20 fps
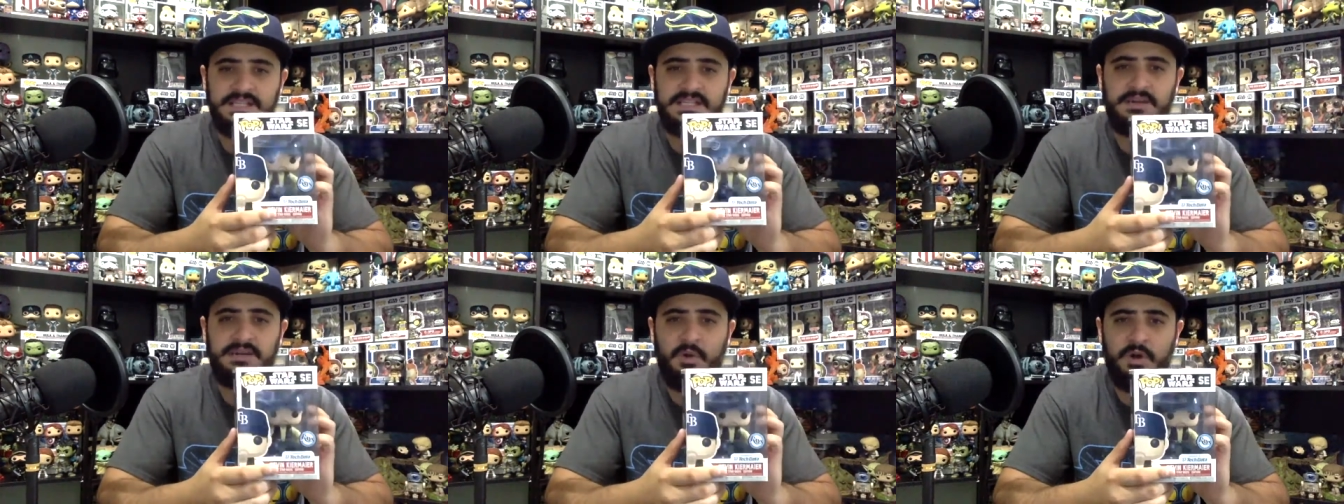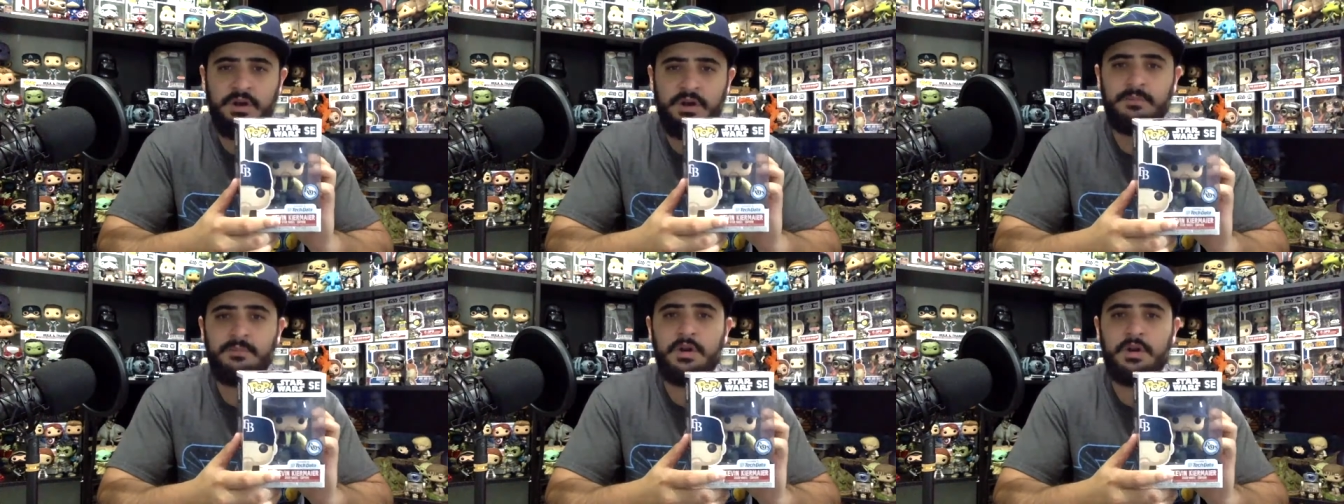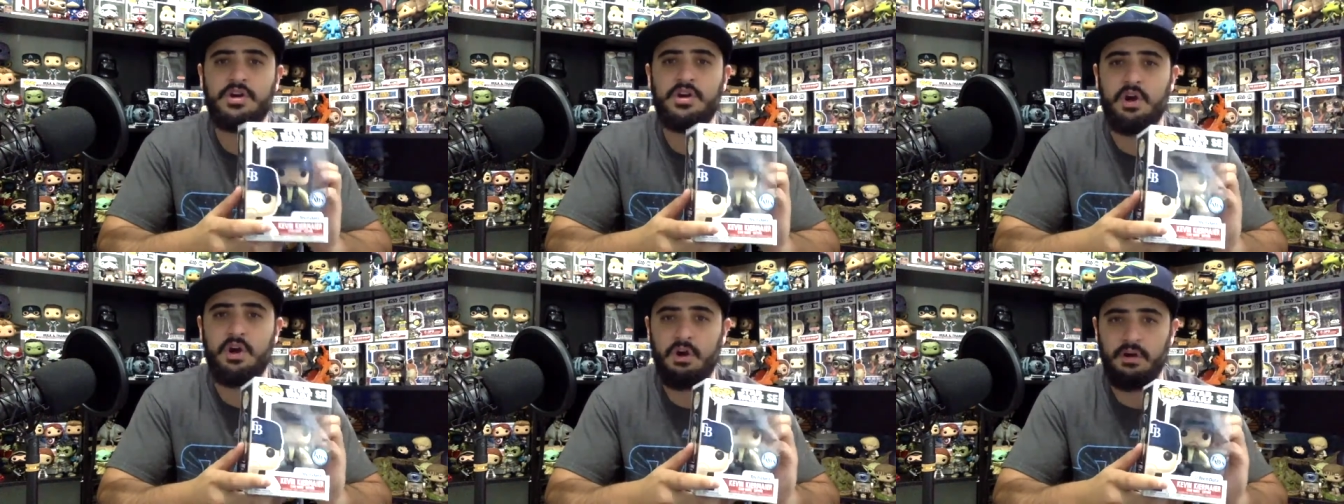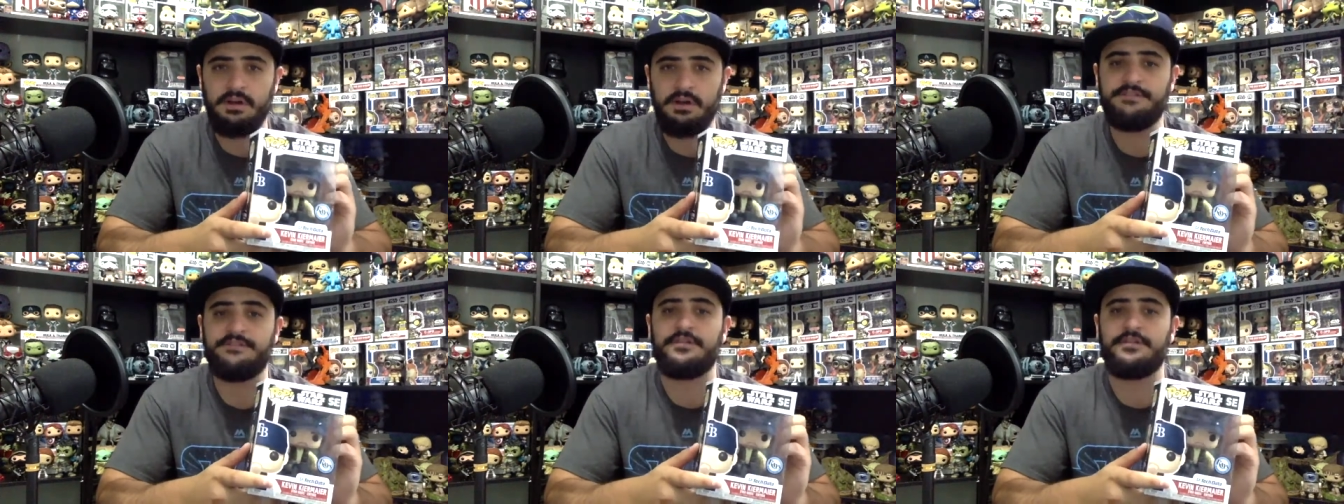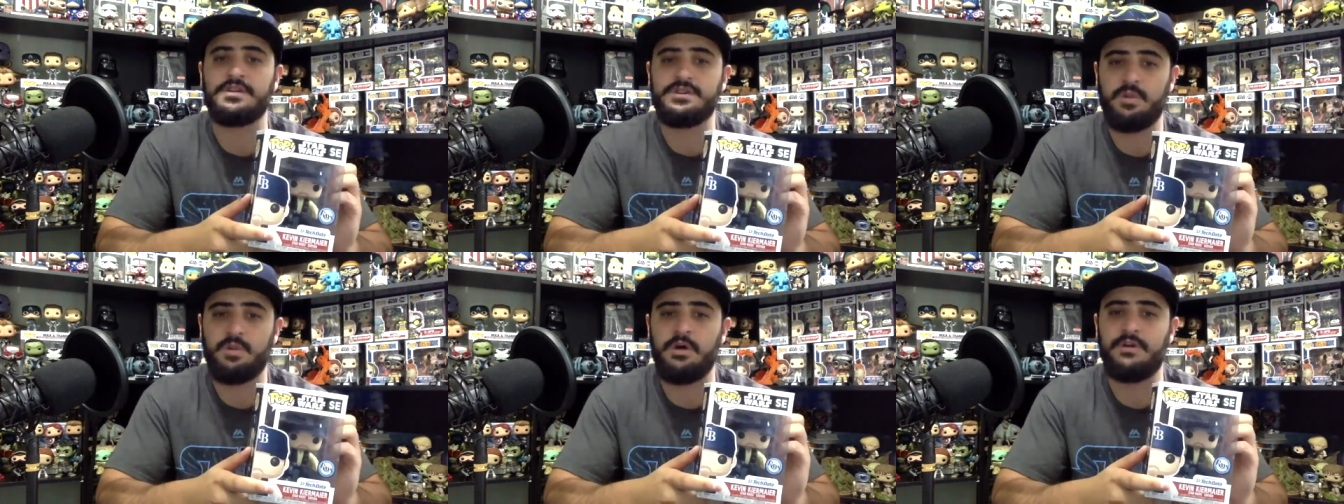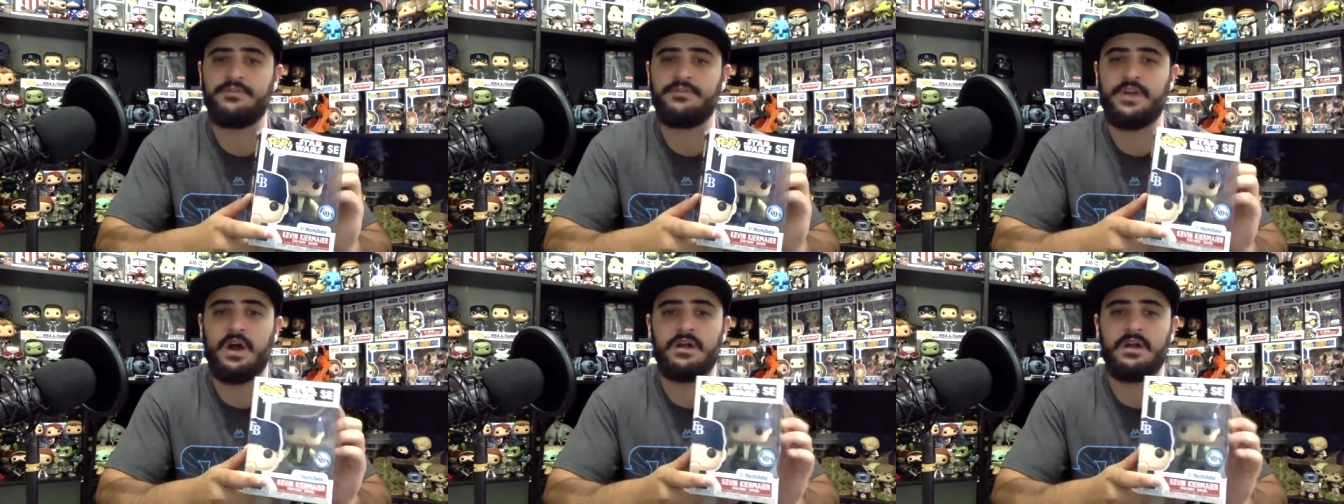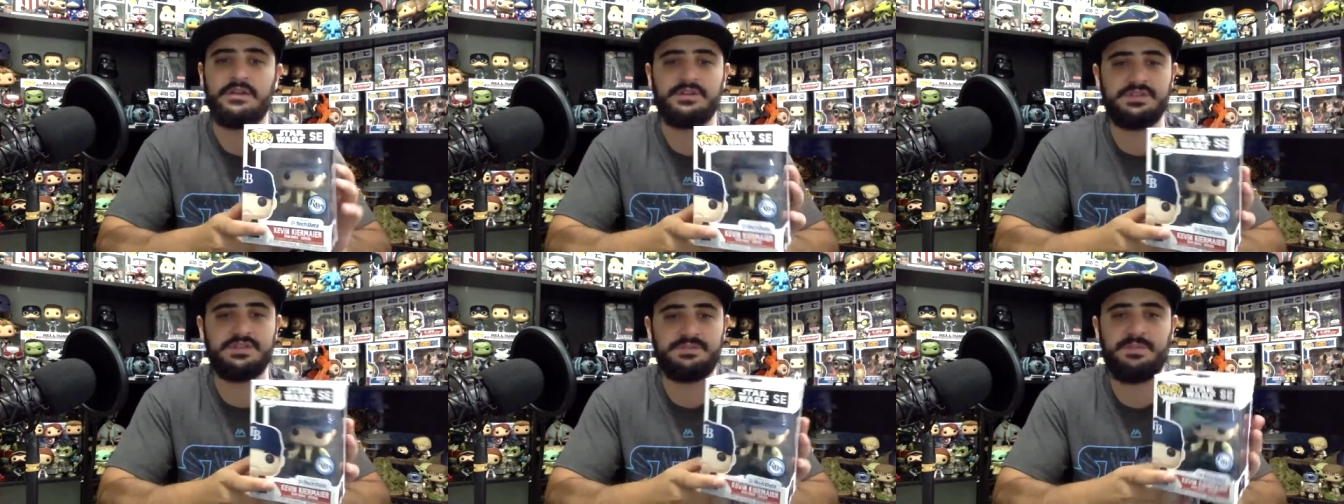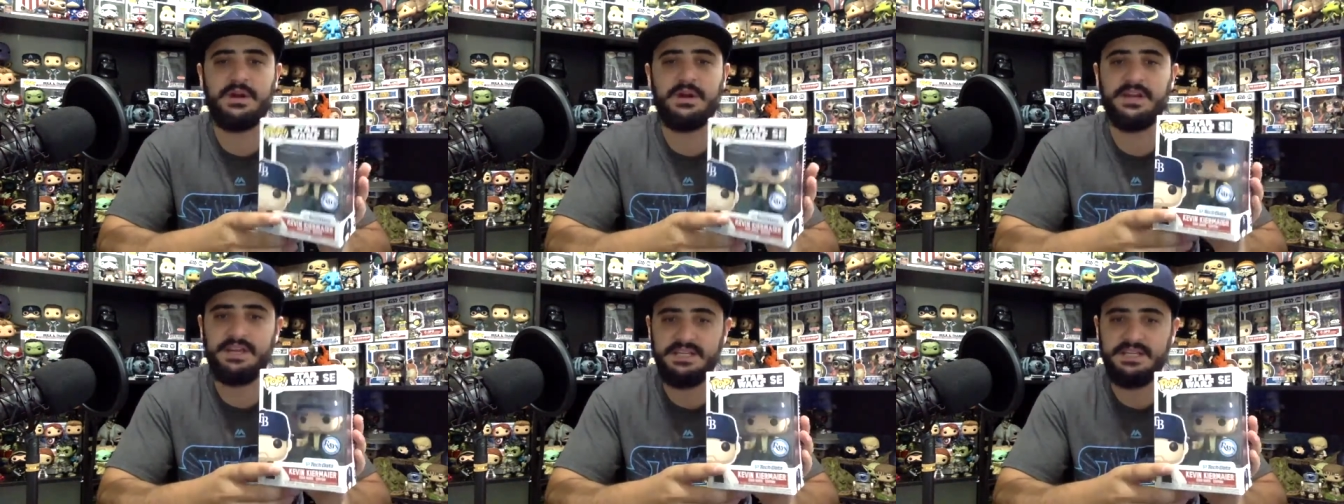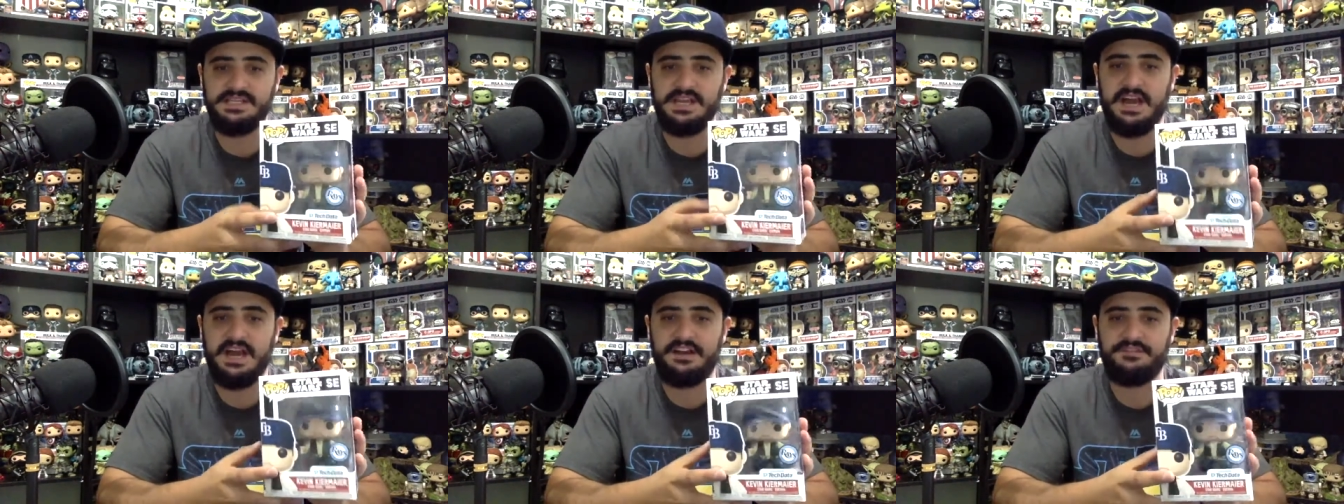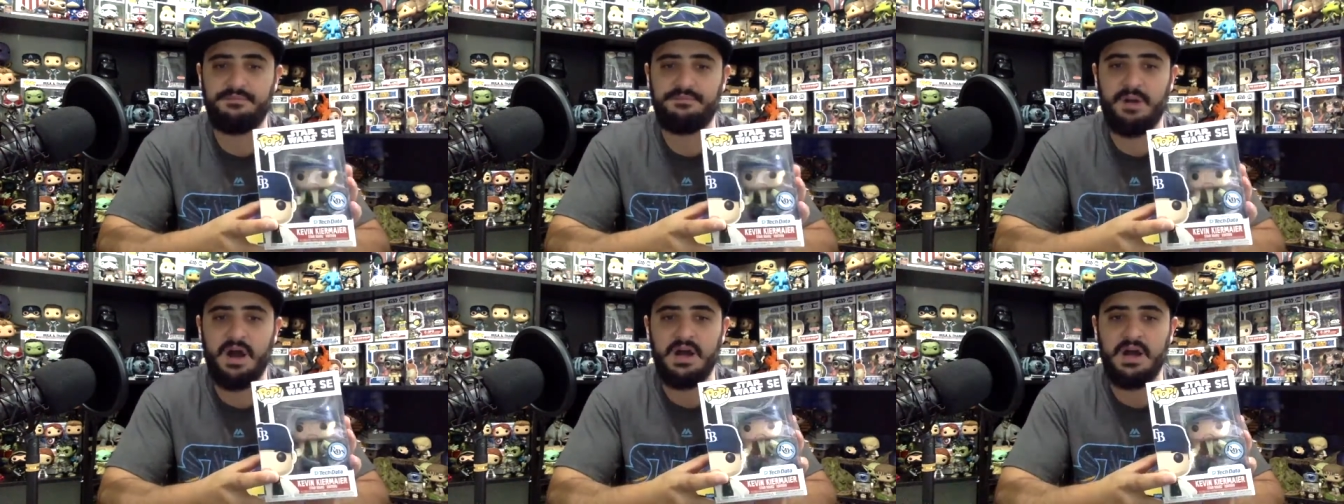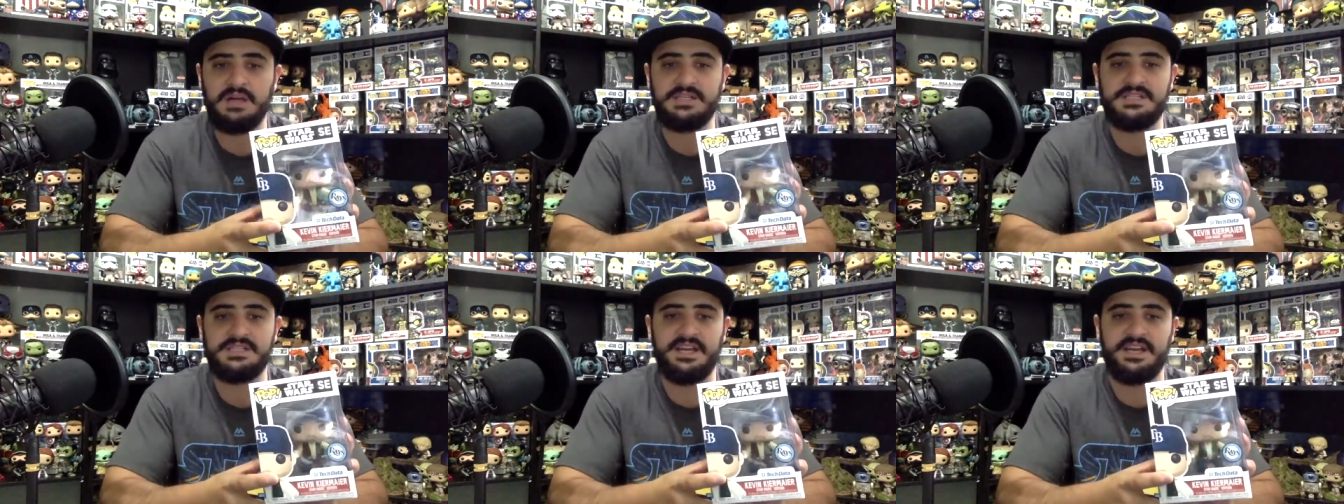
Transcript: see one on Mercari for twelve dollars, but it is out of box.